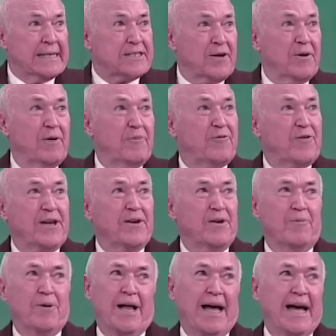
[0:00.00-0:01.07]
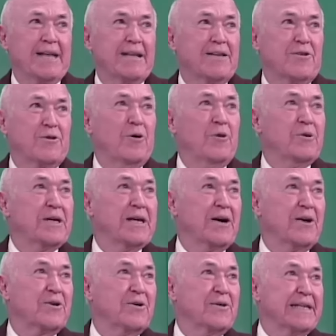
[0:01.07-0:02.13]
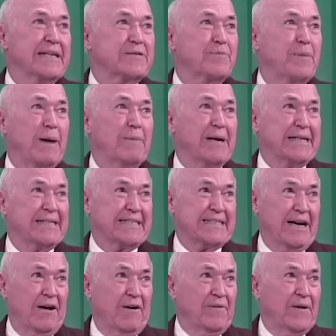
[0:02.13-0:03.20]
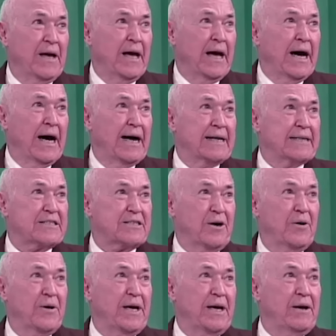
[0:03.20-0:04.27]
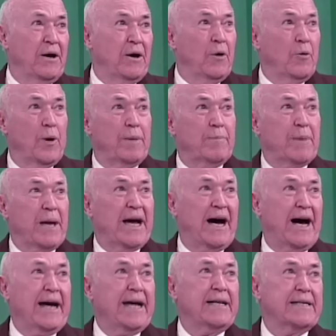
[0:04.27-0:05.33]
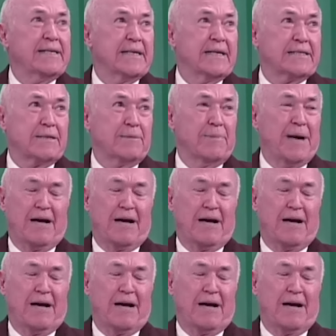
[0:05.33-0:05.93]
So he figured, well, I don't dare do this by myself. So he went behind some